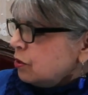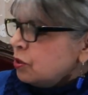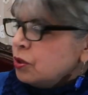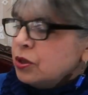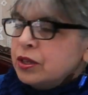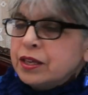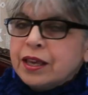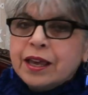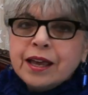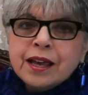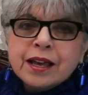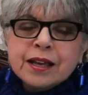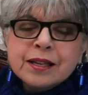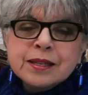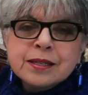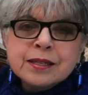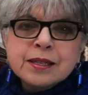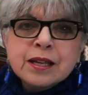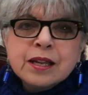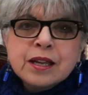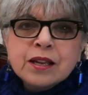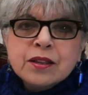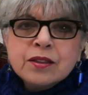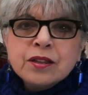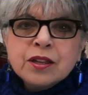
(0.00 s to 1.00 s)
to
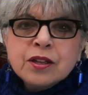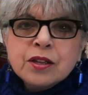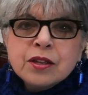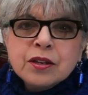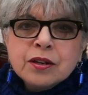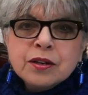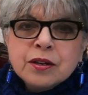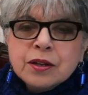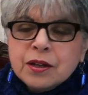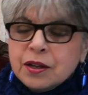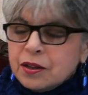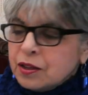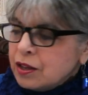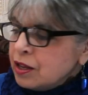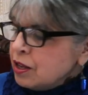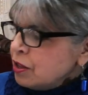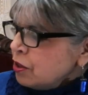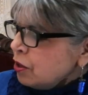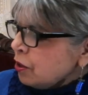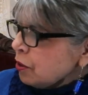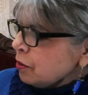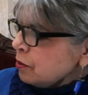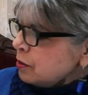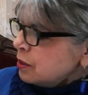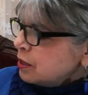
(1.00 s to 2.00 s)
guess that
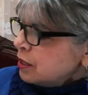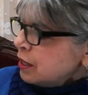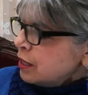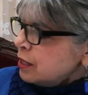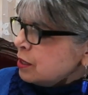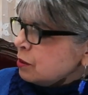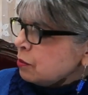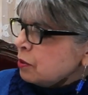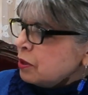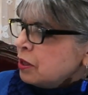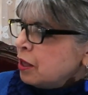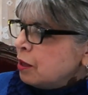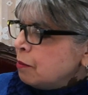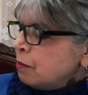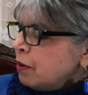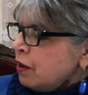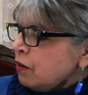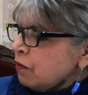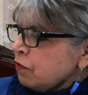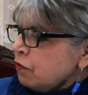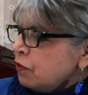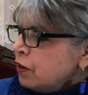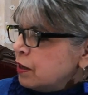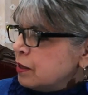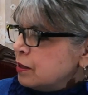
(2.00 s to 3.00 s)
in those days when they
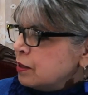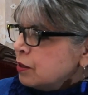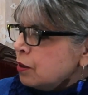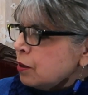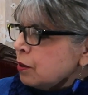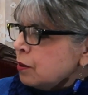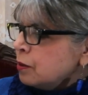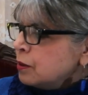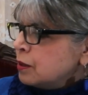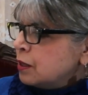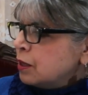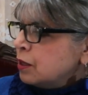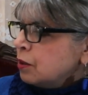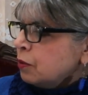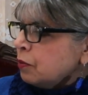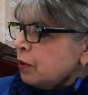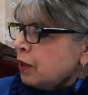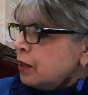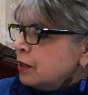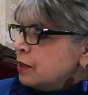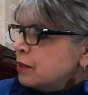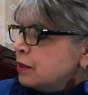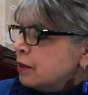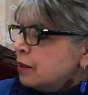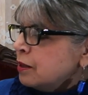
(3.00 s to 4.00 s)
made frescoes, in the
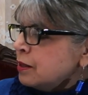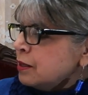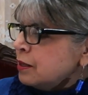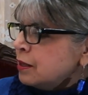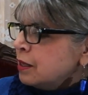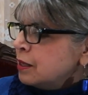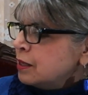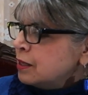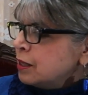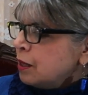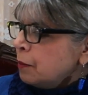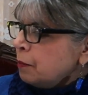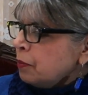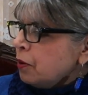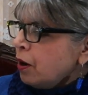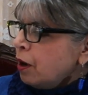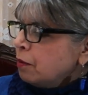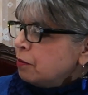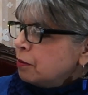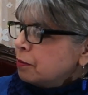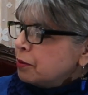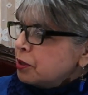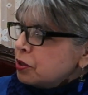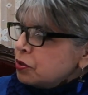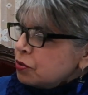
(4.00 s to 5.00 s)
Renaissance days, they
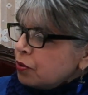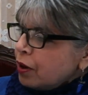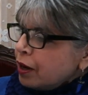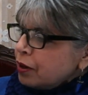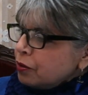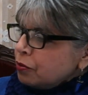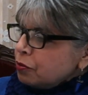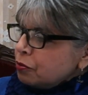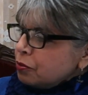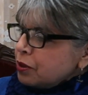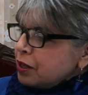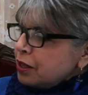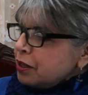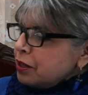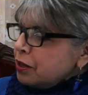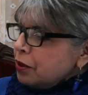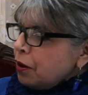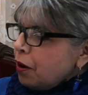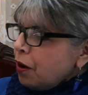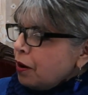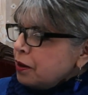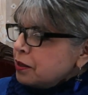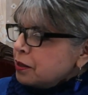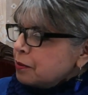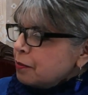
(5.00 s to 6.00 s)
probably tried really
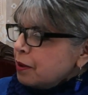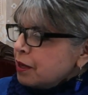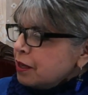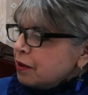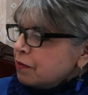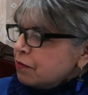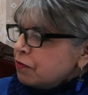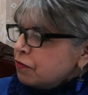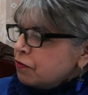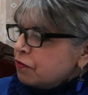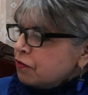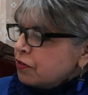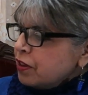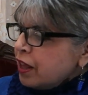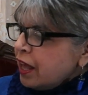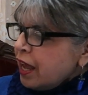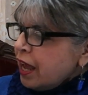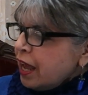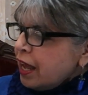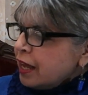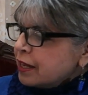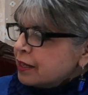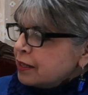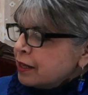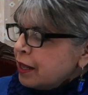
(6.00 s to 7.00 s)
hard to make them
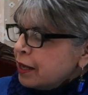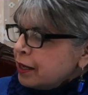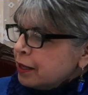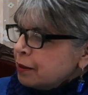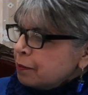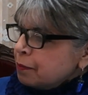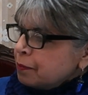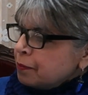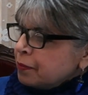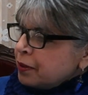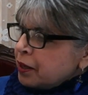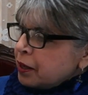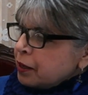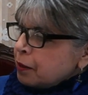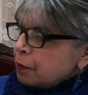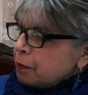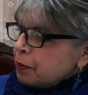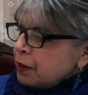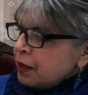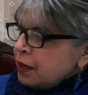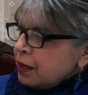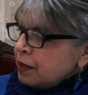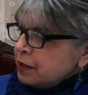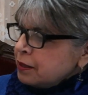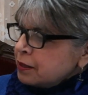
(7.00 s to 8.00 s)
flat like a
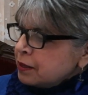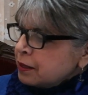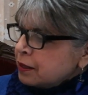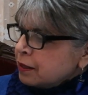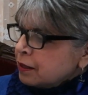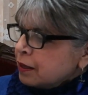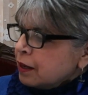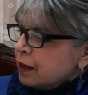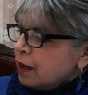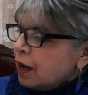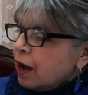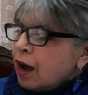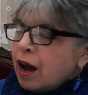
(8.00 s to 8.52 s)
painting.